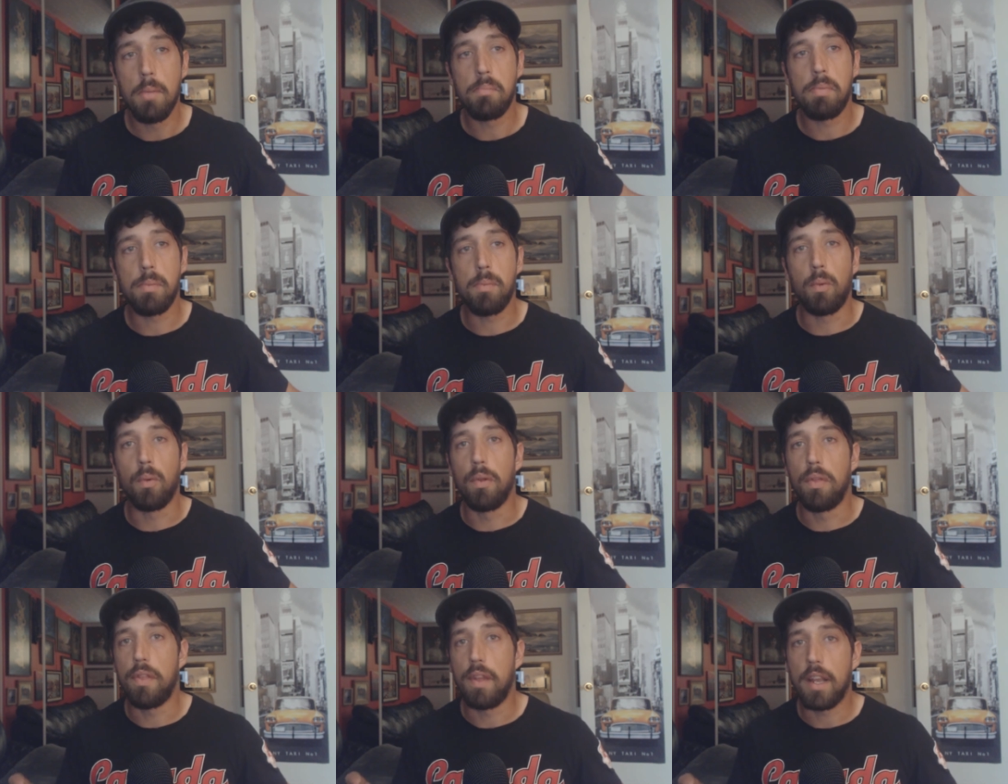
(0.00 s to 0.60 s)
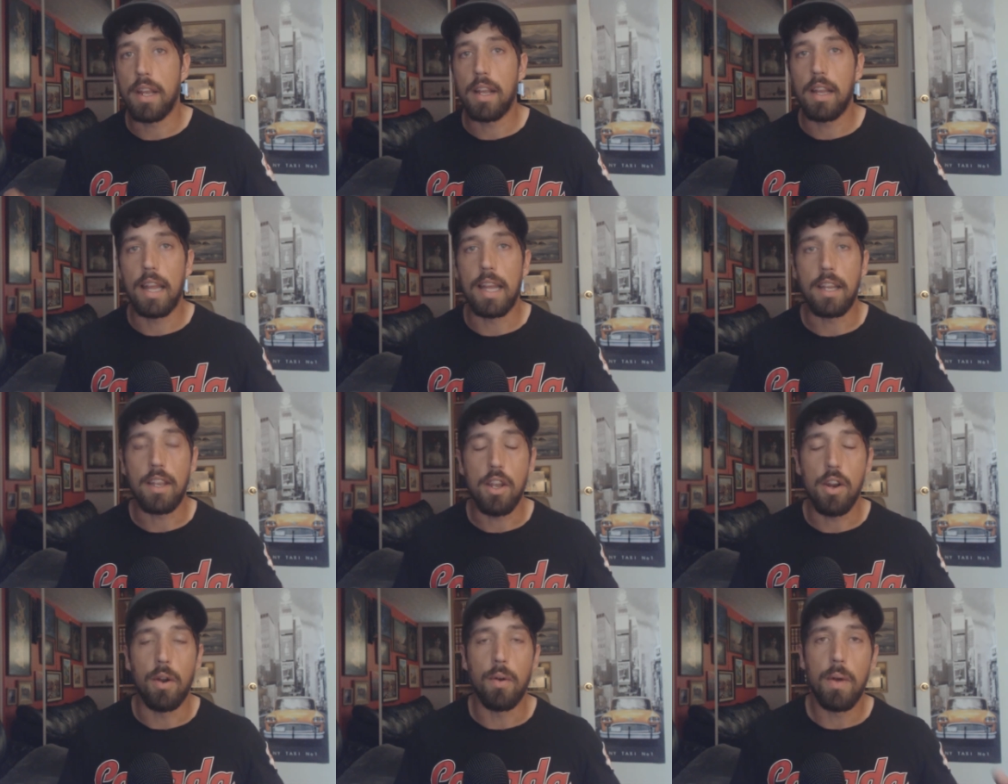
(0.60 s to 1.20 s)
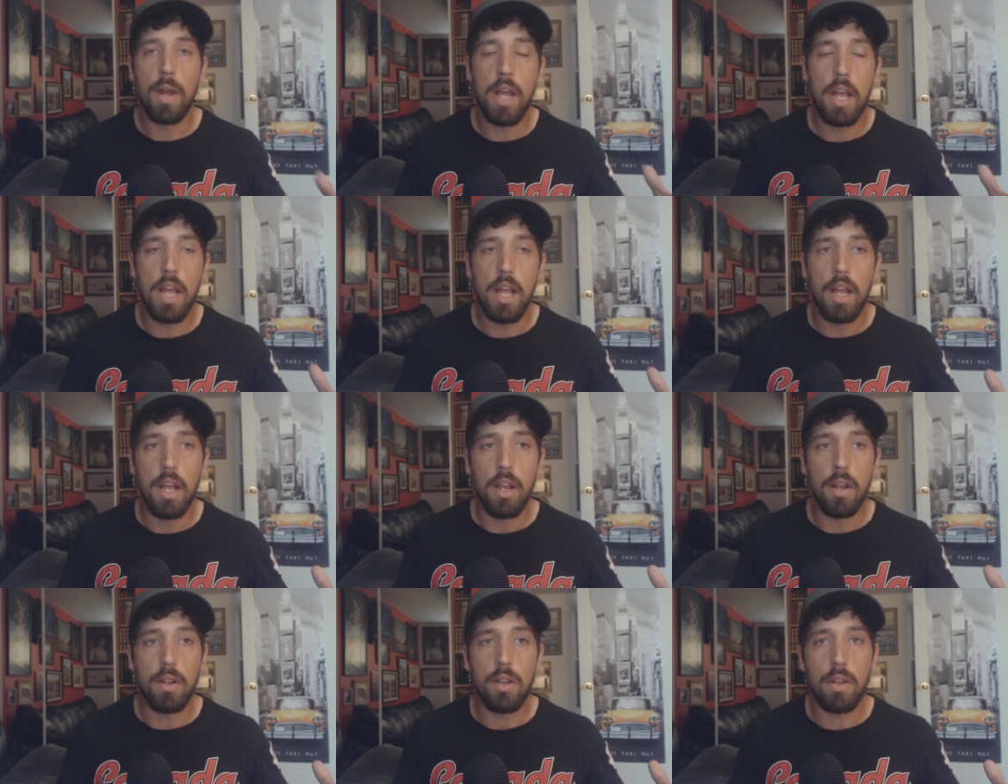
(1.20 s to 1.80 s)
people will think, like, you know,
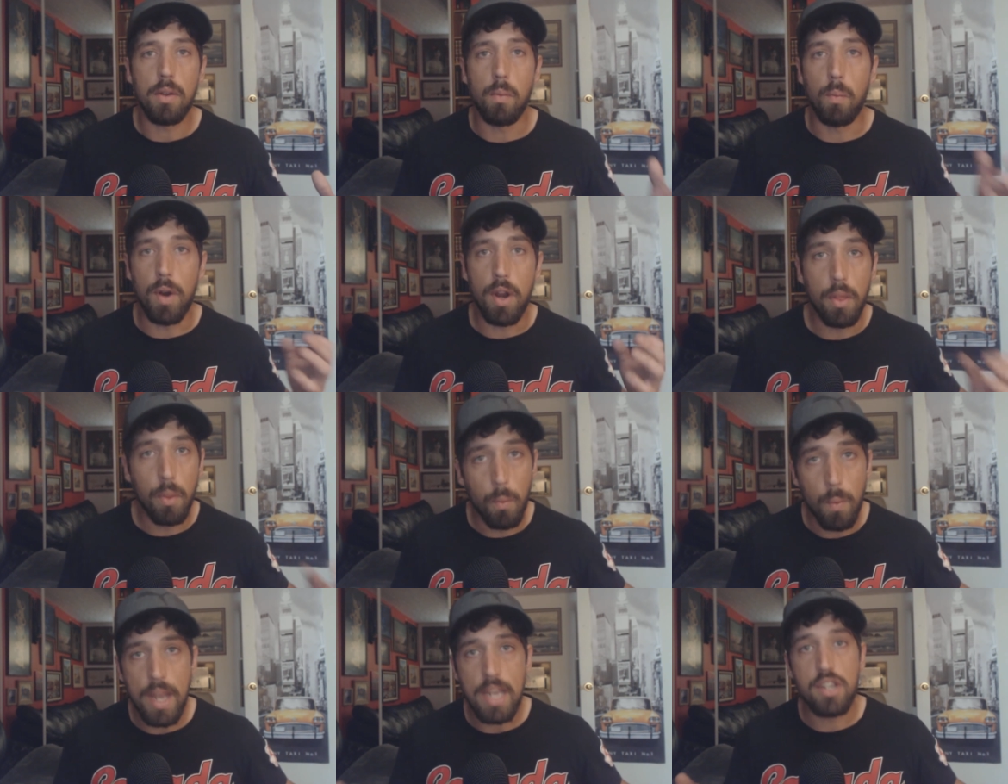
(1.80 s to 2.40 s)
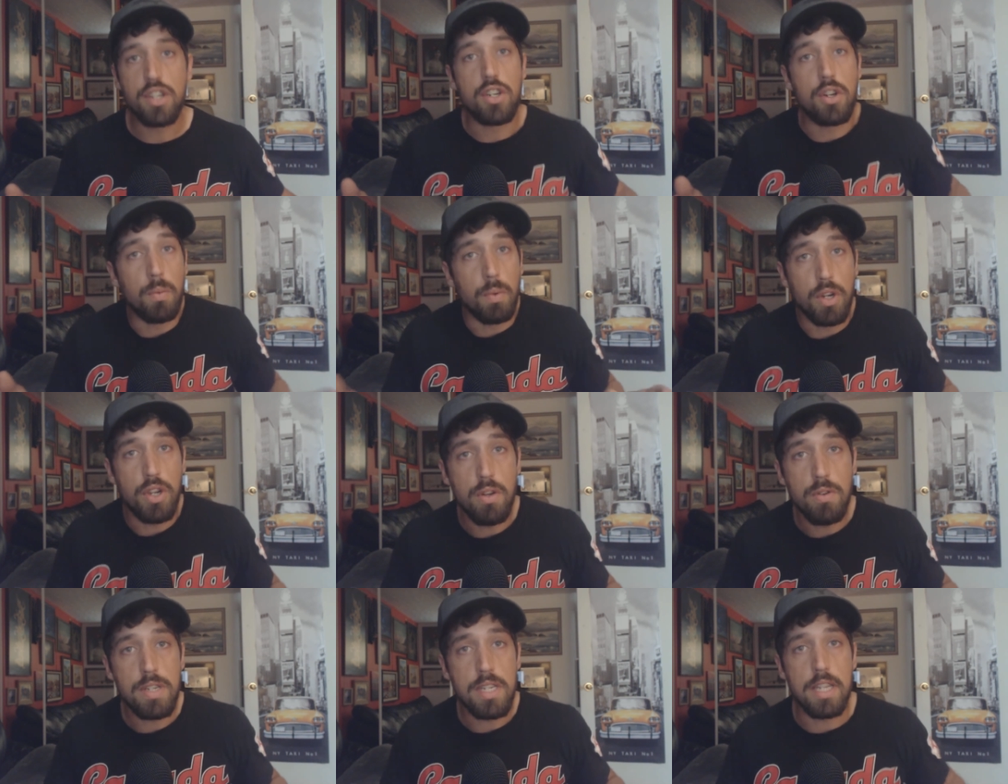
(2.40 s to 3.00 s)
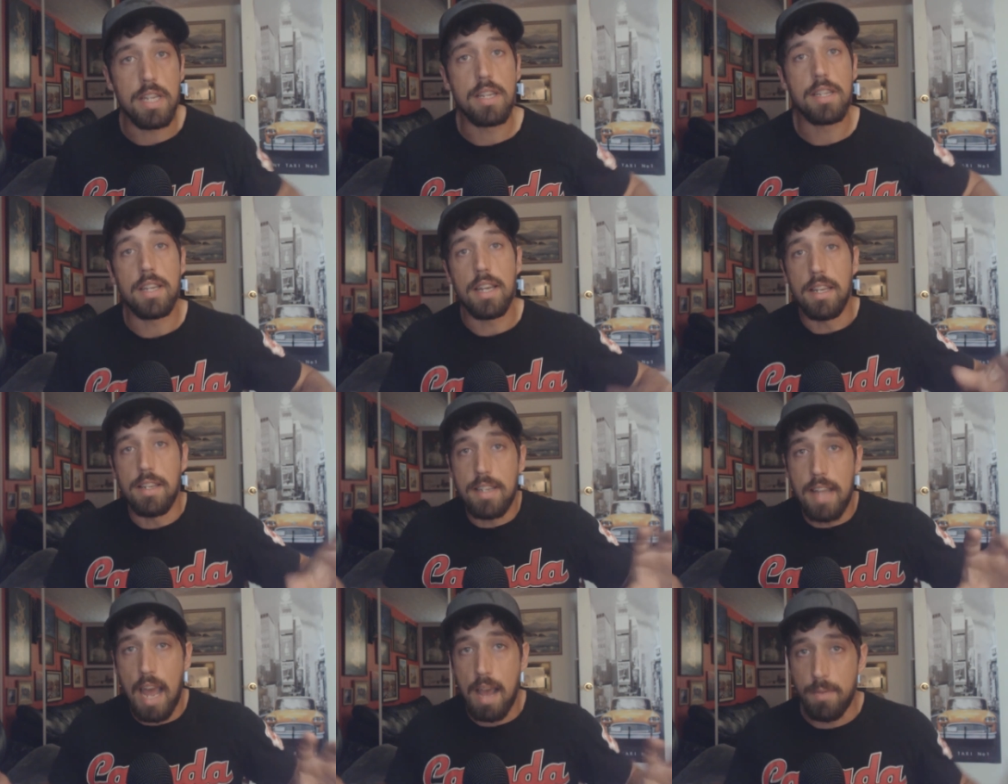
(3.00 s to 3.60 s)
one of the ways to reduce this
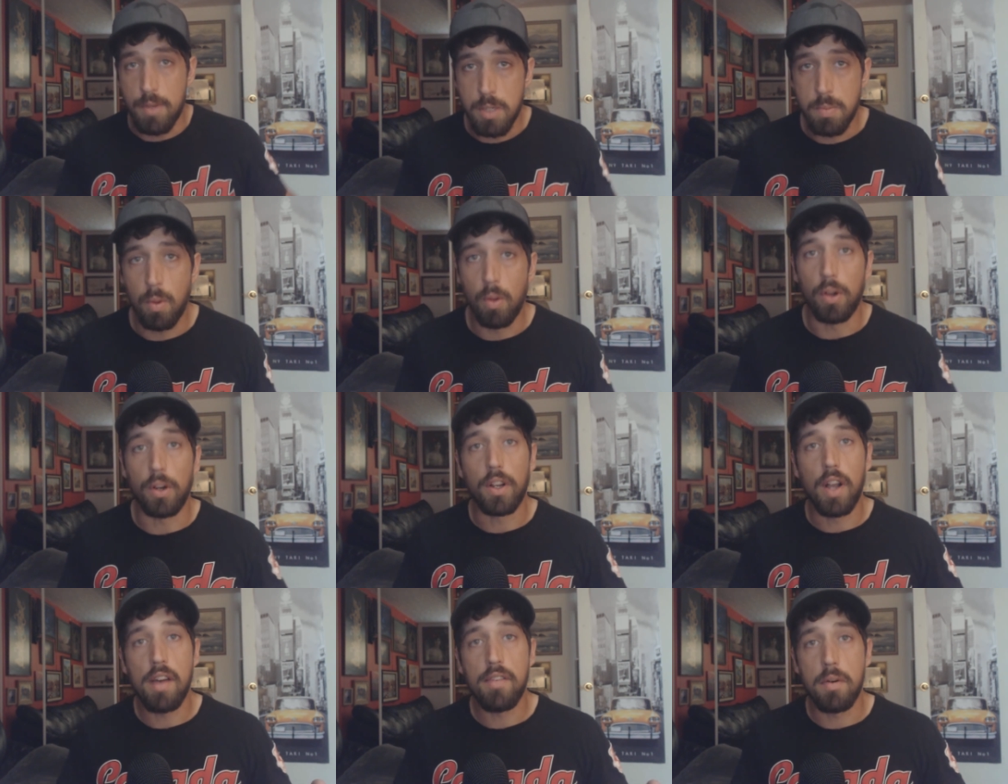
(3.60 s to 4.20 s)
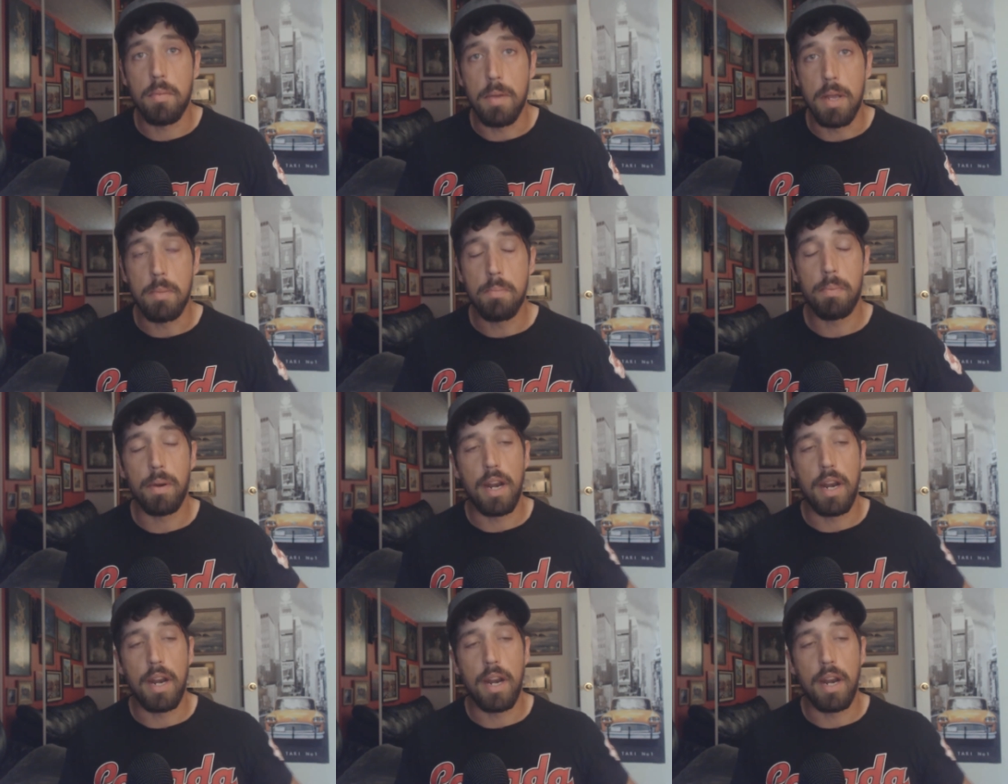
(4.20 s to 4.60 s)
is to have a smaller government.